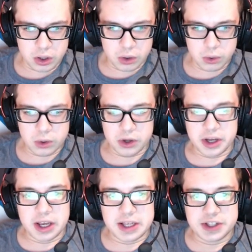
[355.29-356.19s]
Whew,
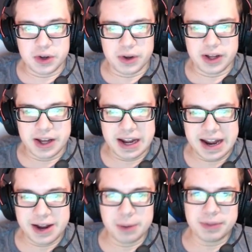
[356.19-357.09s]
okay, so
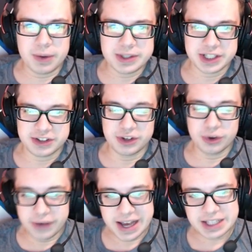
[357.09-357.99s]
I hope that wasn't too
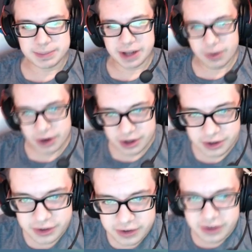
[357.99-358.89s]
fast, but I
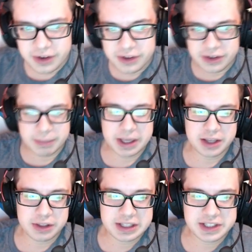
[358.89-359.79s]
wanted to make
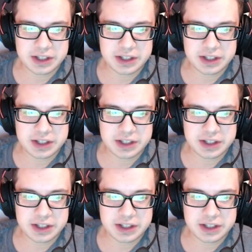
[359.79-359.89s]
this